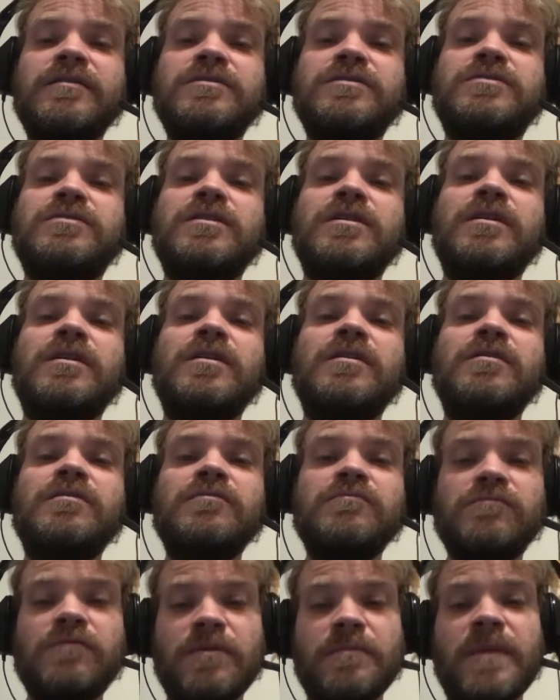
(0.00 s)
to
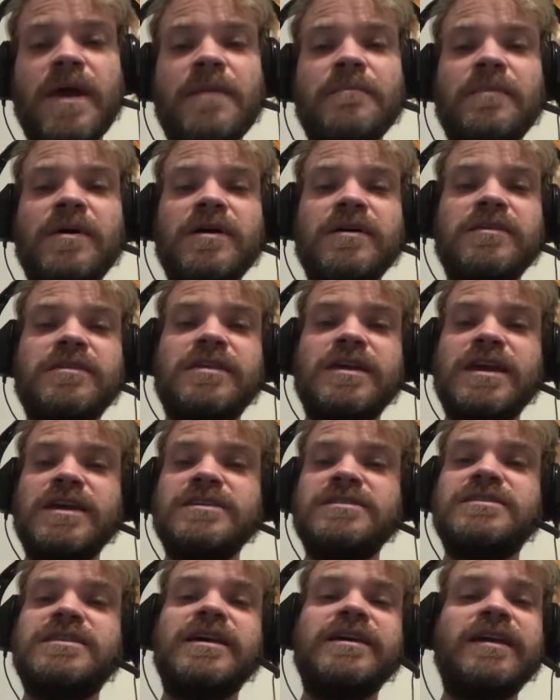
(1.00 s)
remember
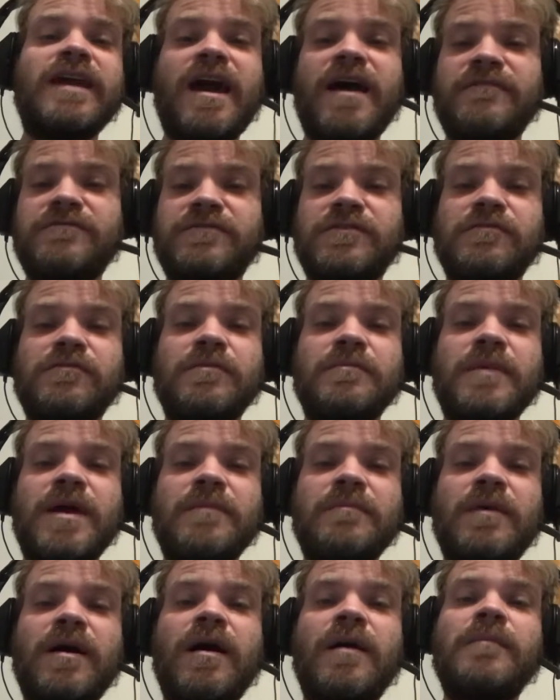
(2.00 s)
things that you have to
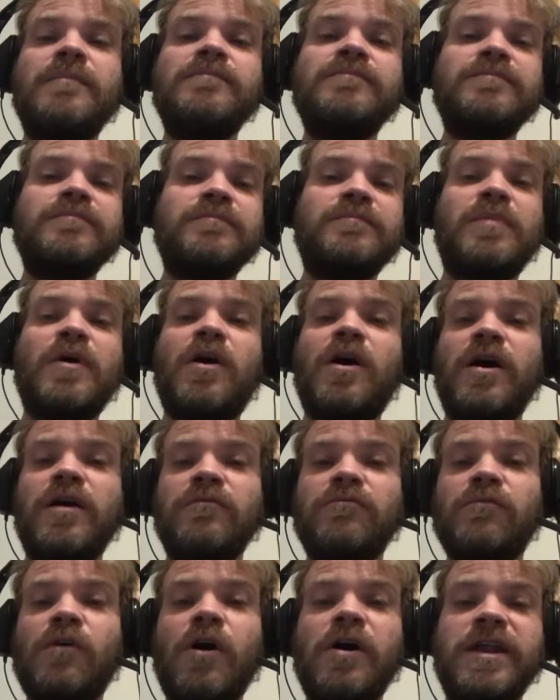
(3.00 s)
remember by
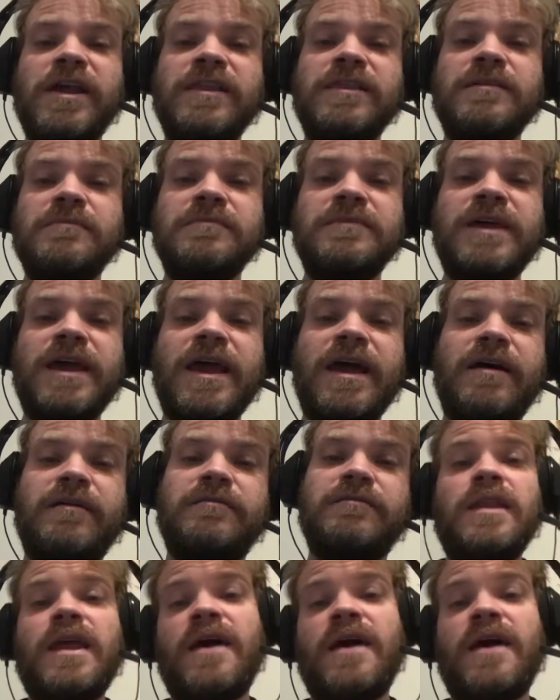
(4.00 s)
writing them down.